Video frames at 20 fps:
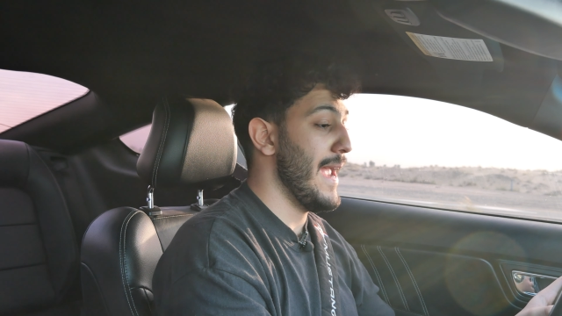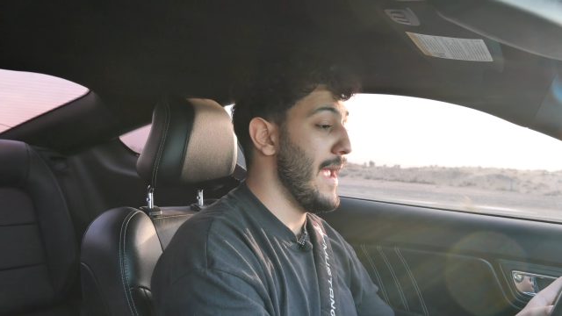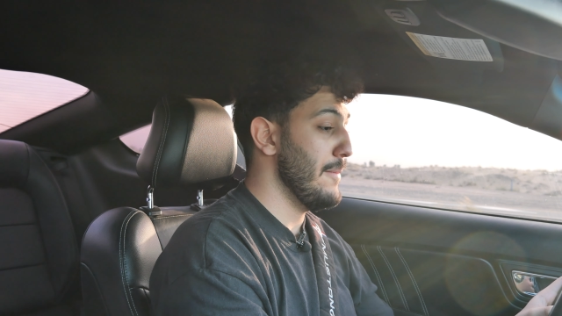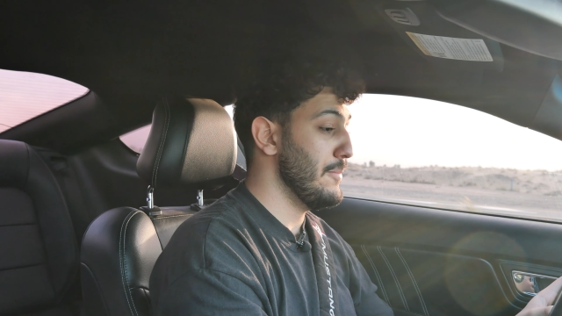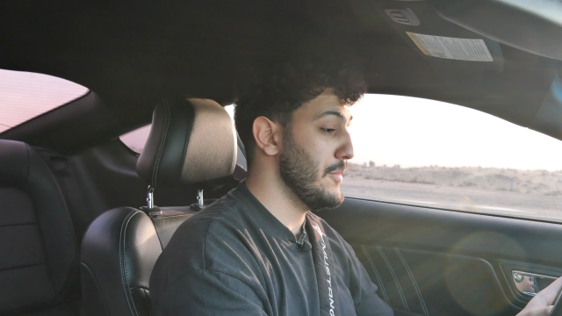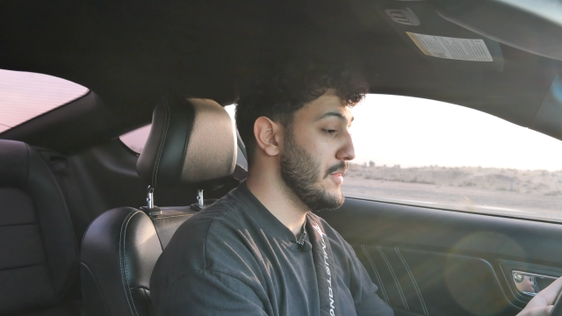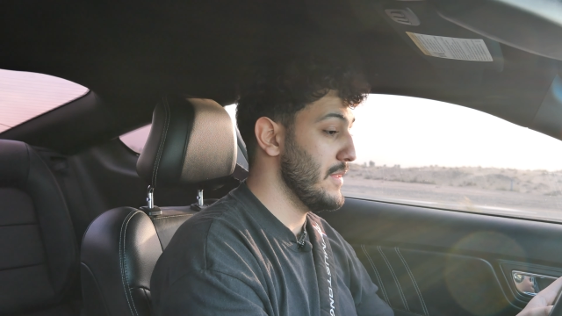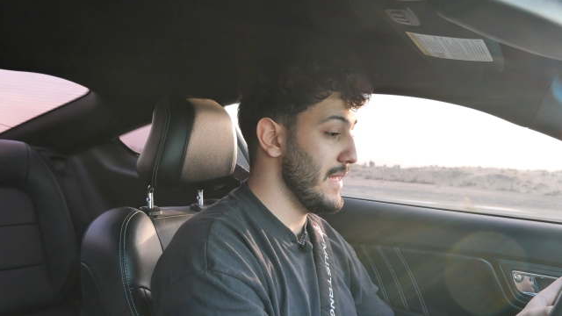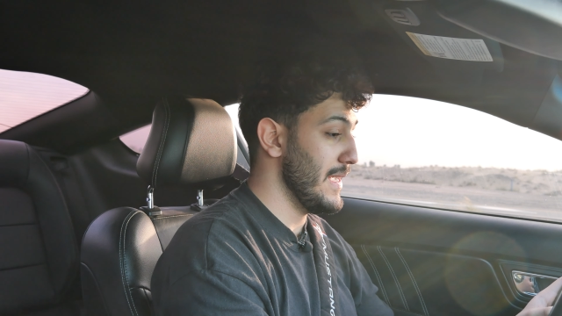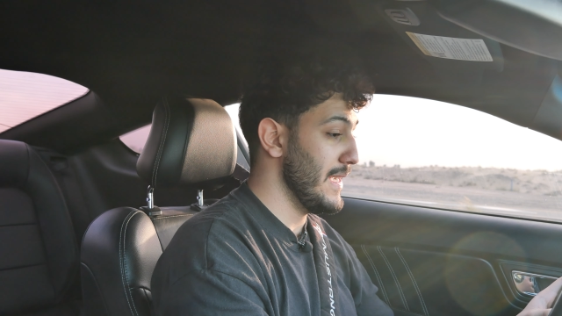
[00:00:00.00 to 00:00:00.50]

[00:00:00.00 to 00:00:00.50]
apps